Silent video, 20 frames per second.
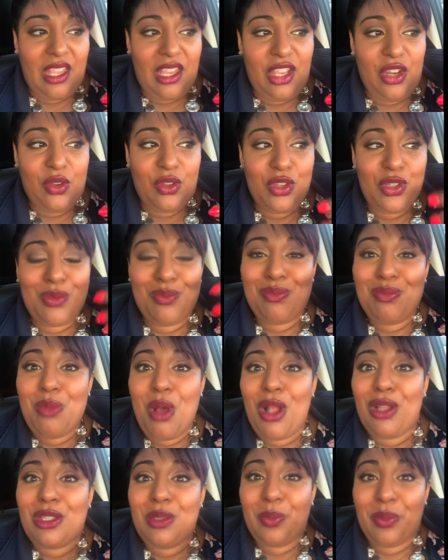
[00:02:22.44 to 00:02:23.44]
There's
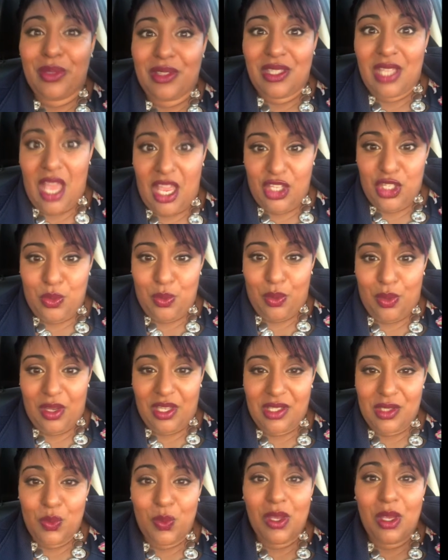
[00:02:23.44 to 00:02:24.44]
multiple touch
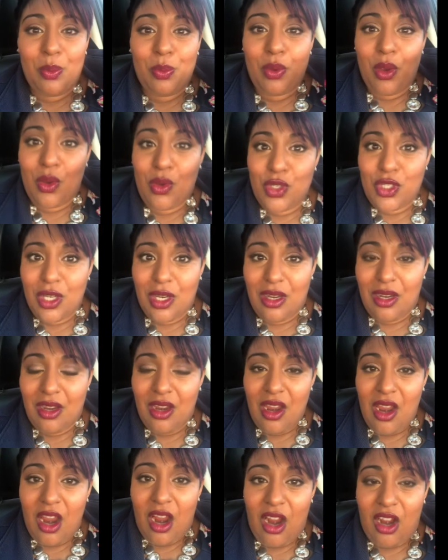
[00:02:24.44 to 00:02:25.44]
points. We approach our
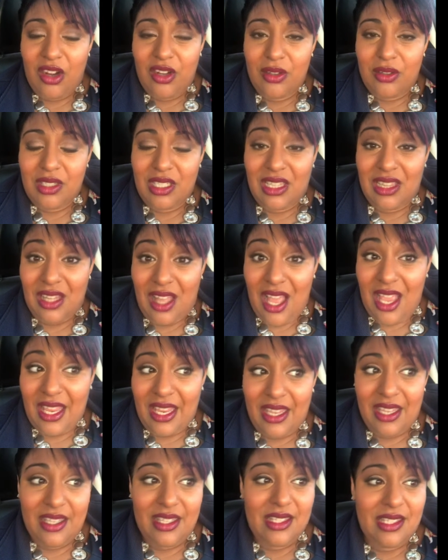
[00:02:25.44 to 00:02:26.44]

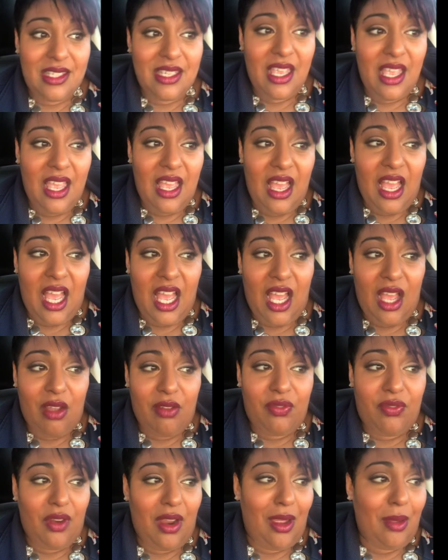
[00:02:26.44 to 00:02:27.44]
clients
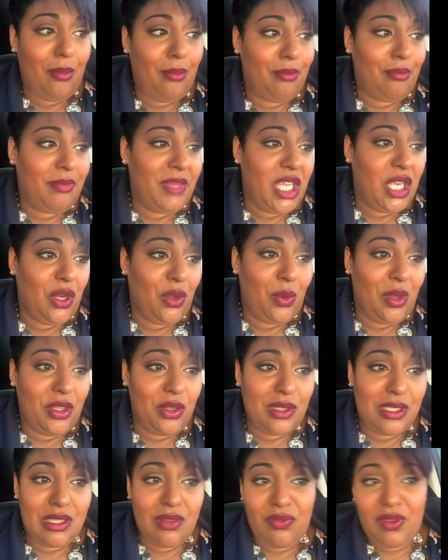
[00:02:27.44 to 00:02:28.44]
from, whether
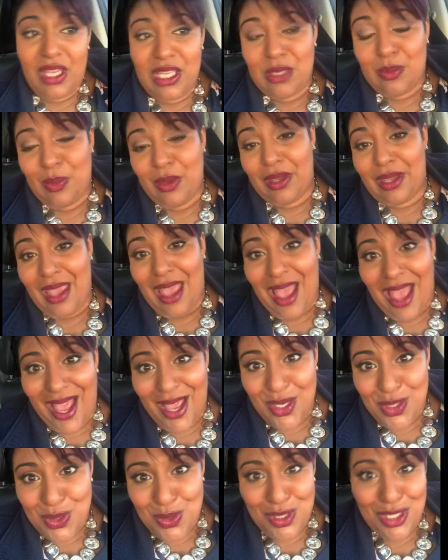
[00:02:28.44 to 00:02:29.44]
it's a Facebook
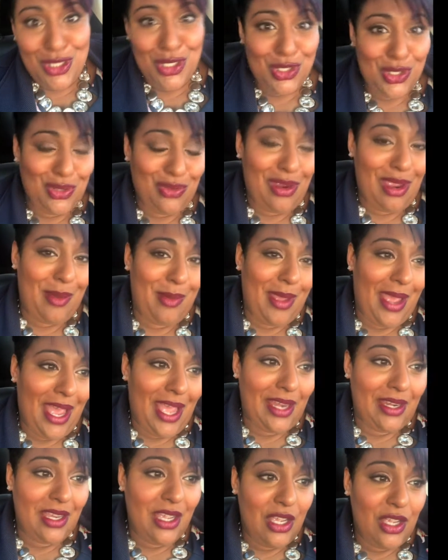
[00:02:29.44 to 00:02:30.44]
ad to an Instagram
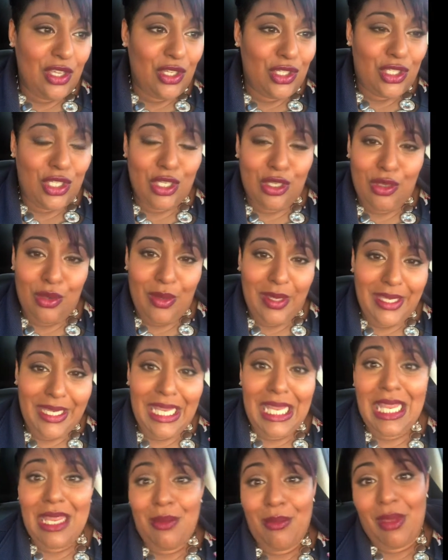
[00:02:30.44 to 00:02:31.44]
ad to an
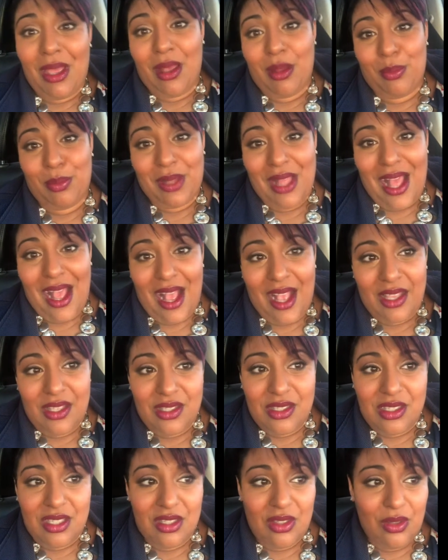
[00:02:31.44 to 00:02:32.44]
email
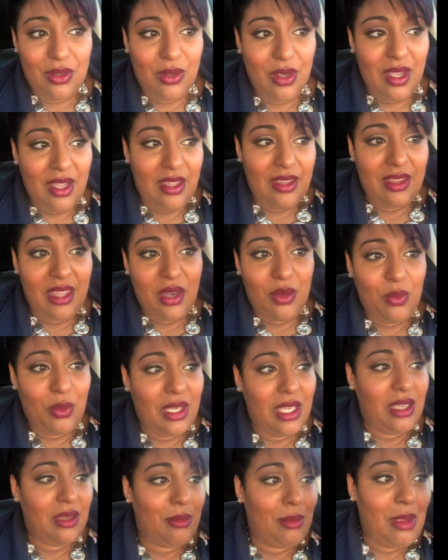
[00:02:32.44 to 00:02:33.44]
blast to then
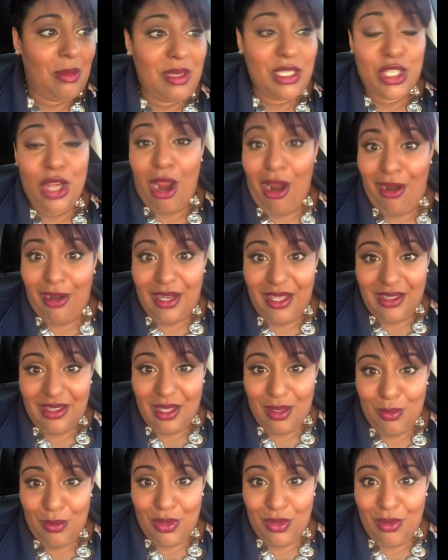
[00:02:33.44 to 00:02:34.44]
we maybe target
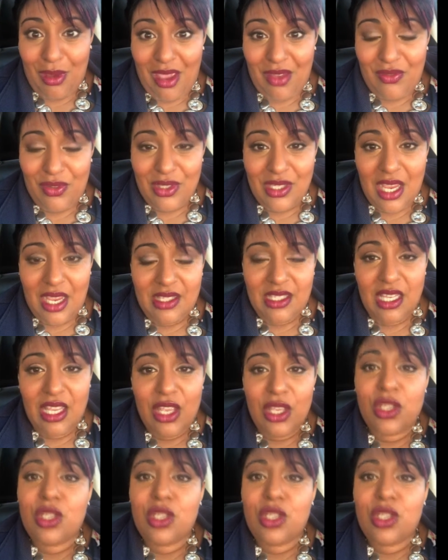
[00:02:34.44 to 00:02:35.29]
them through advertising.